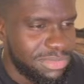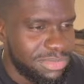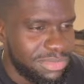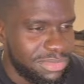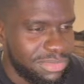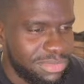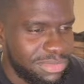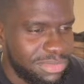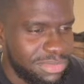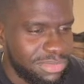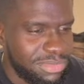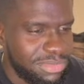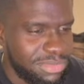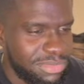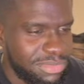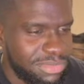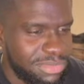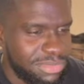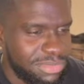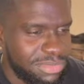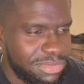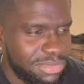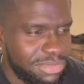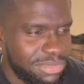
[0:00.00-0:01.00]

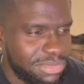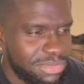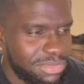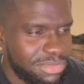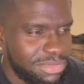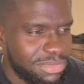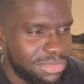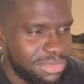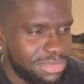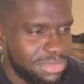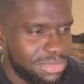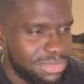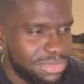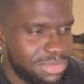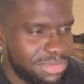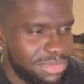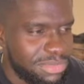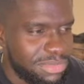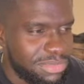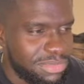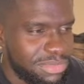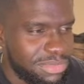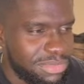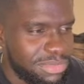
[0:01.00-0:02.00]

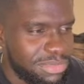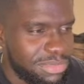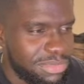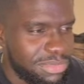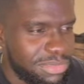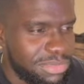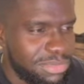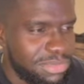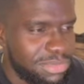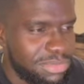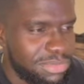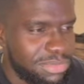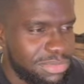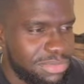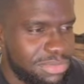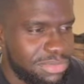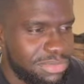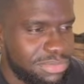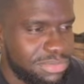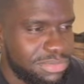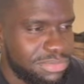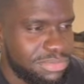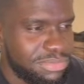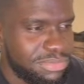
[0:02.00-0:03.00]

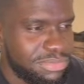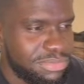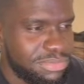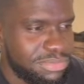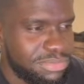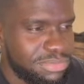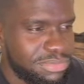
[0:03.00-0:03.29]
(silent)